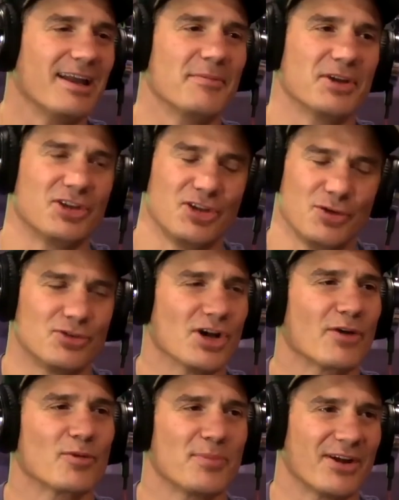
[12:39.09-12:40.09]
am a huge
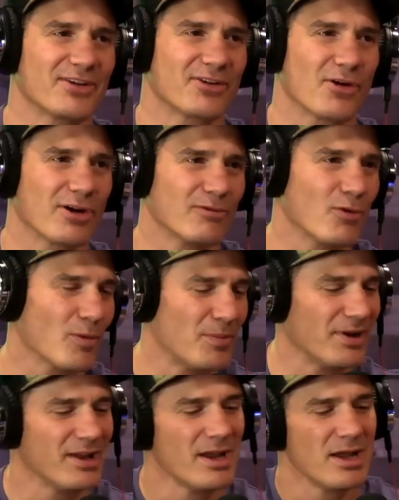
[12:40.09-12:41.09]
unrepentant carnivore.
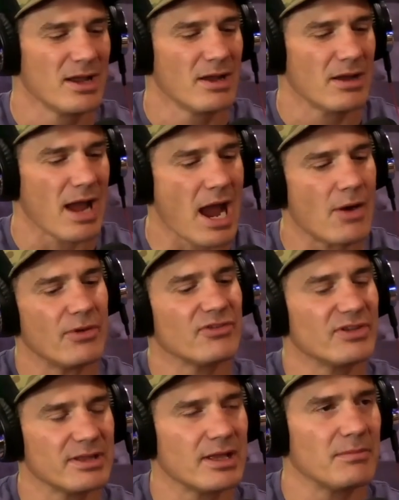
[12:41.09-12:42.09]
But how
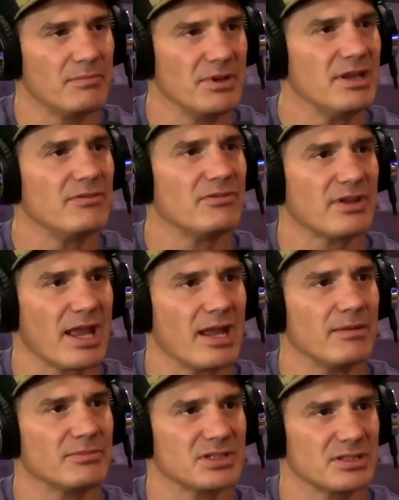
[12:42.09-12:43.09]
is it that beef
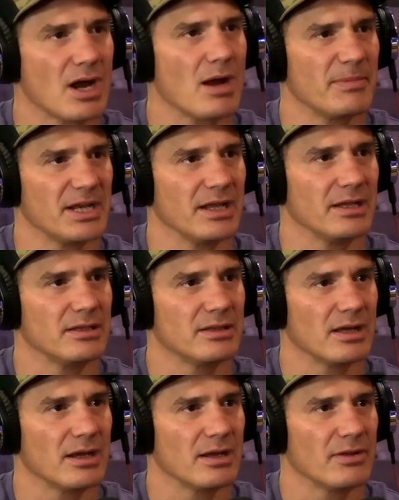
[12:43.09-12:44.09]
came to dominate
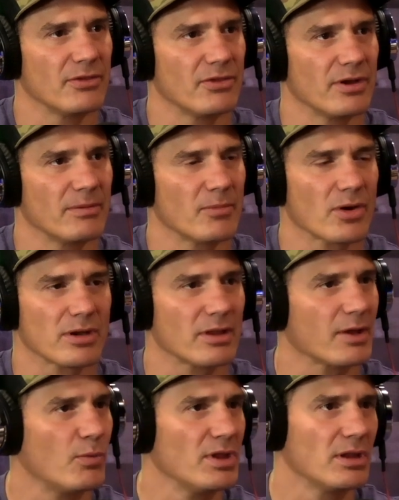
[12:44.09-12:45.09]
the market?
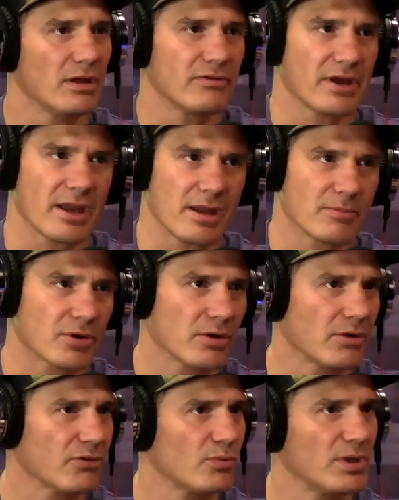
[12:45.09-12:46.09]
Like, we love
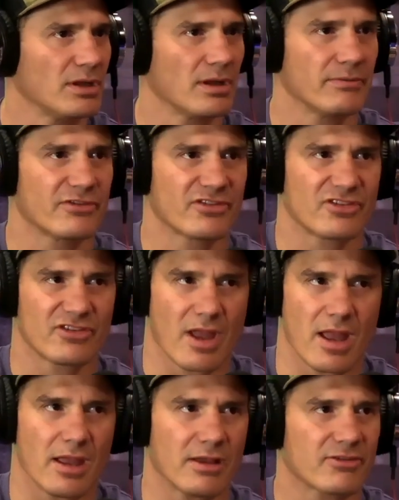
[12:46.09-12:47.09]
hamburgers, we love
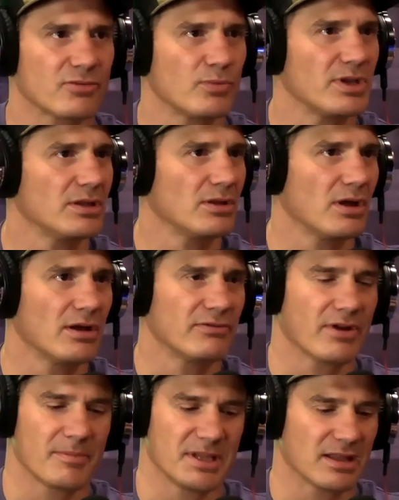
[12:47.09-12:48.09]
steaks, we
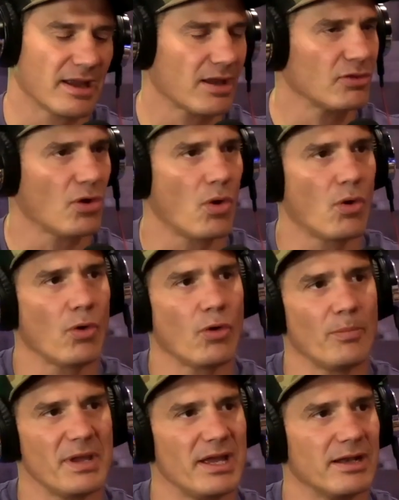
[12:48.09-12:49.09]
love, I mean, like the
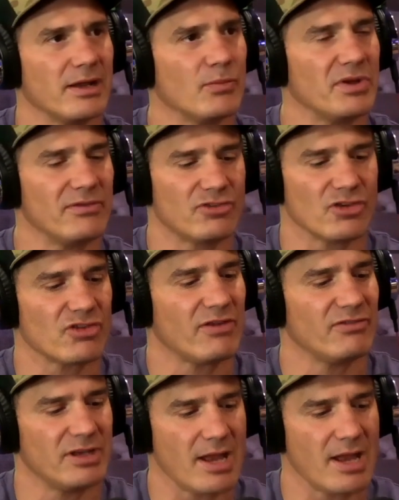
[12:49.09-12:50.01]
whole bit. And we just have